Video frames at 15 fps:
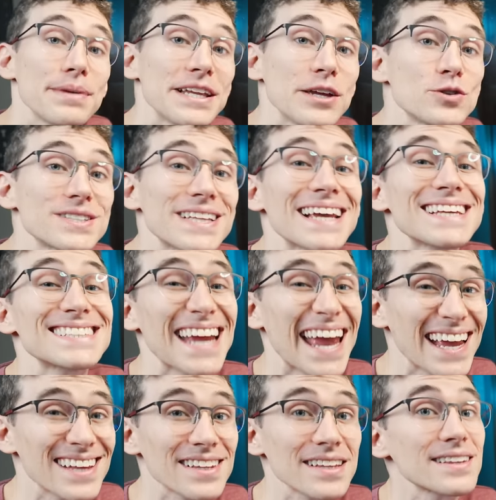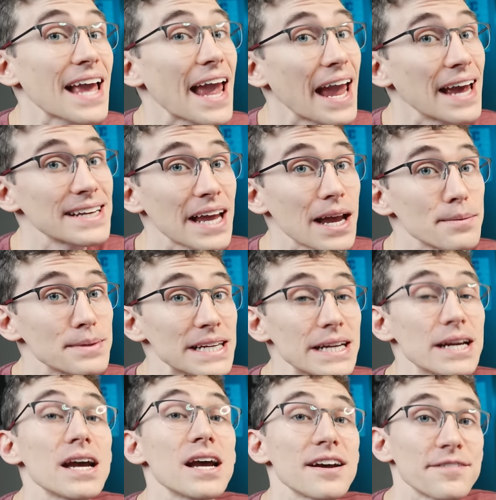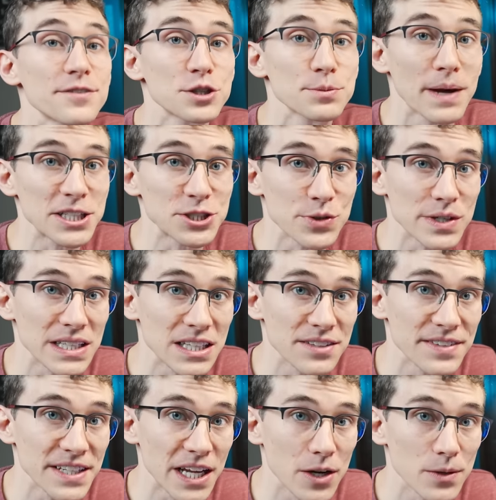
huge thanks to Asus and AMD for sponsoring this video.